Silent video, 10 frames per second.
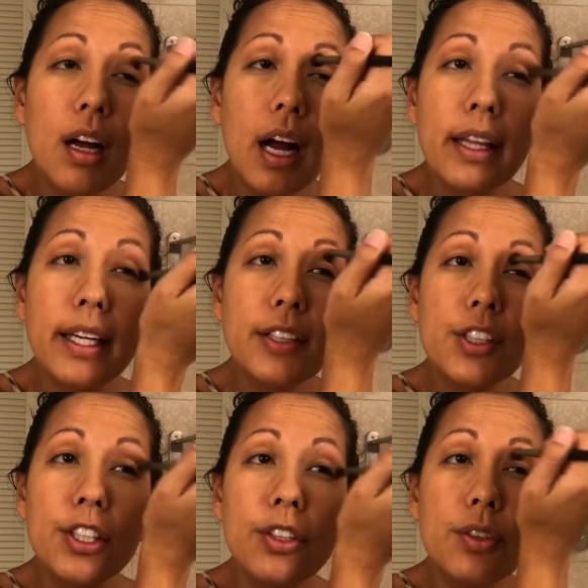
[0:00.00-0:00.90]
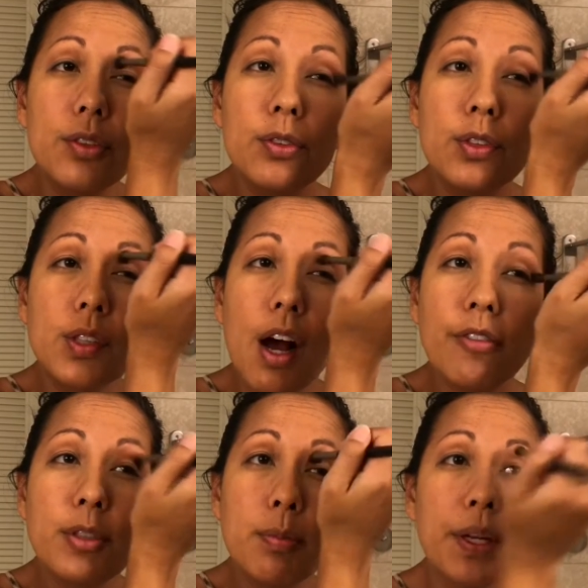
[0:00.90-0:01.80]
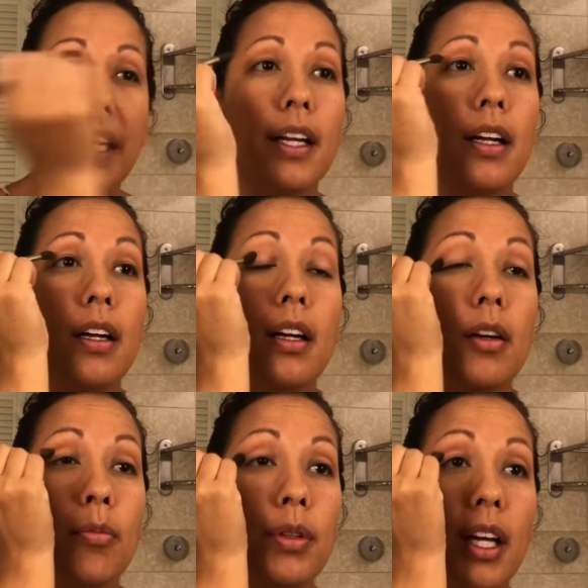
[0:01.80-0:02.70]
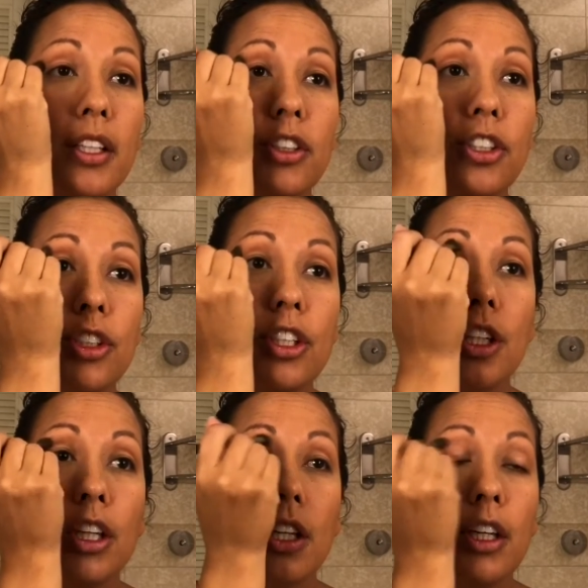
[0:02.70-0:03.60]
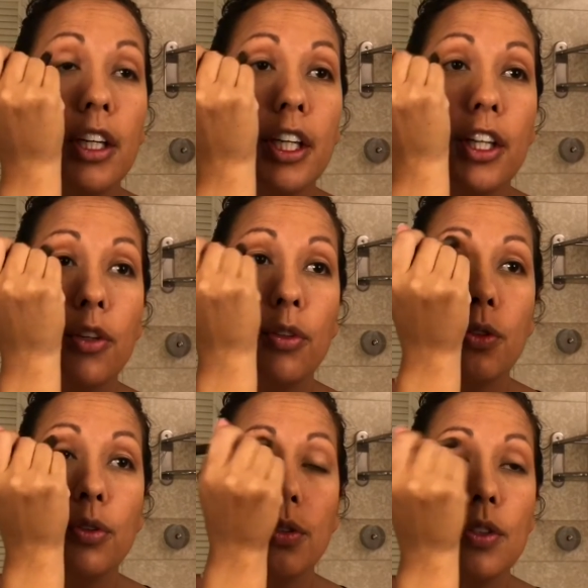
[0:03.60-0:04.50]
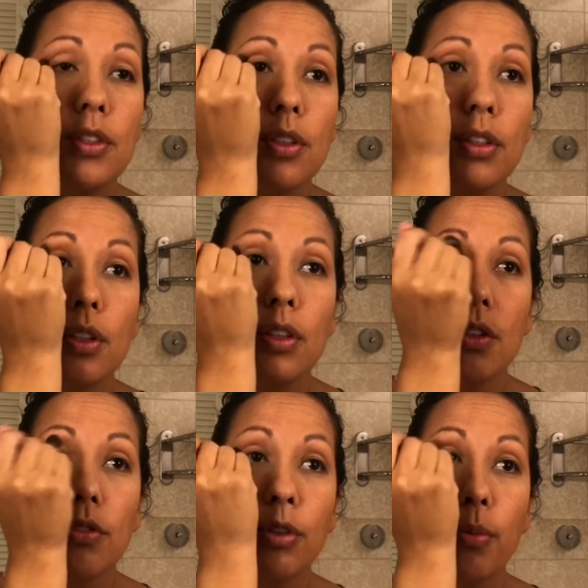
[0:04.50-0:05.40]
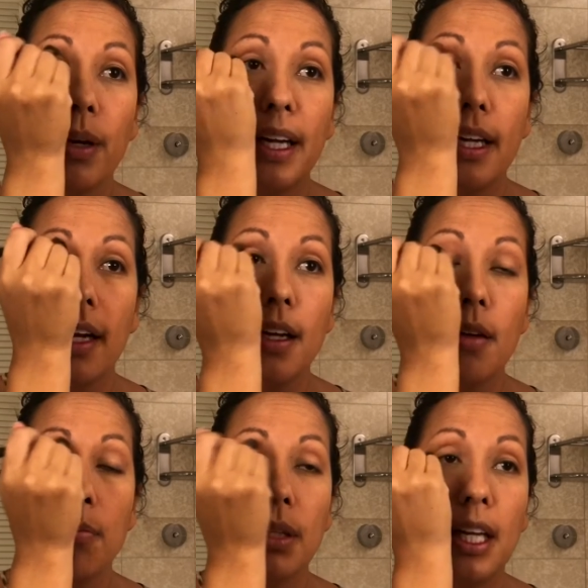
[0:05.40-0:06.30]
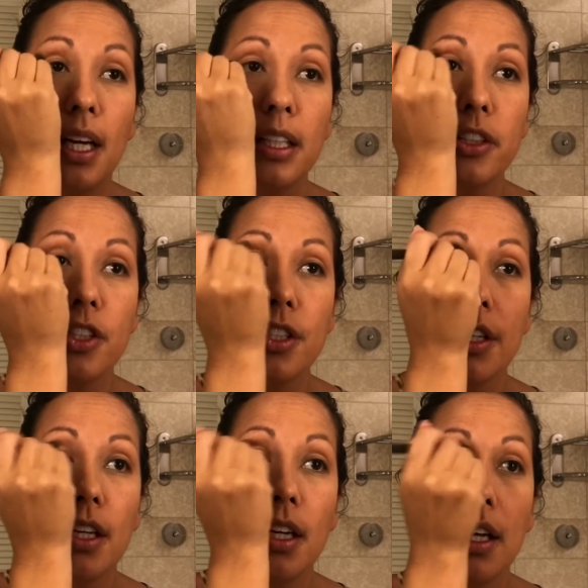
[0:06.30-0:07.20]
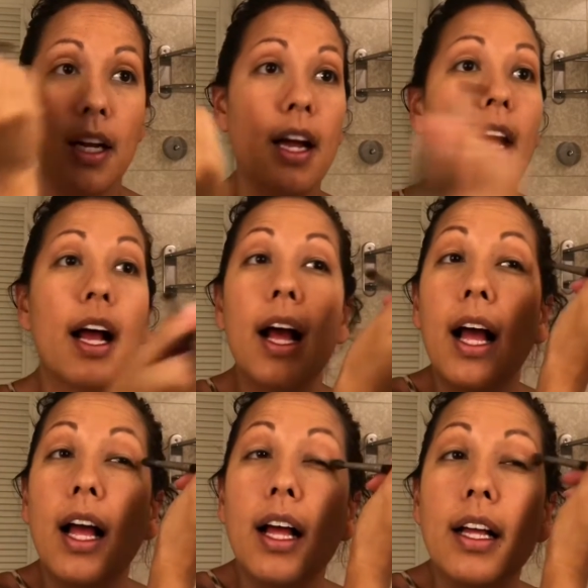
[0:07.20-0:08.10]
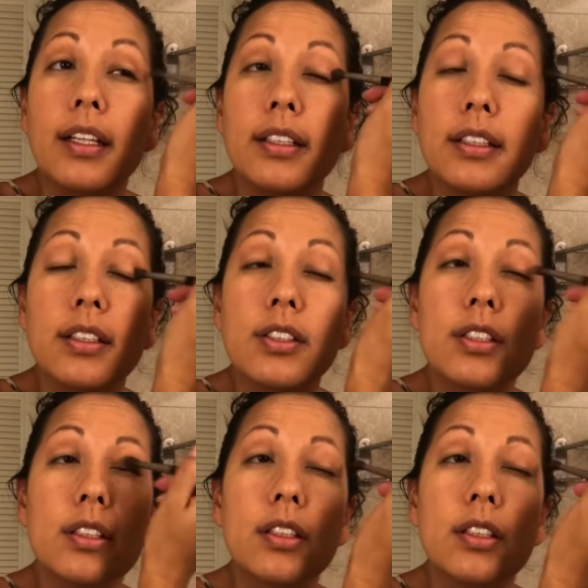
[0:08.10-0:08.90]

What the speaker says: I like to use soft pink blush hues for my blush, and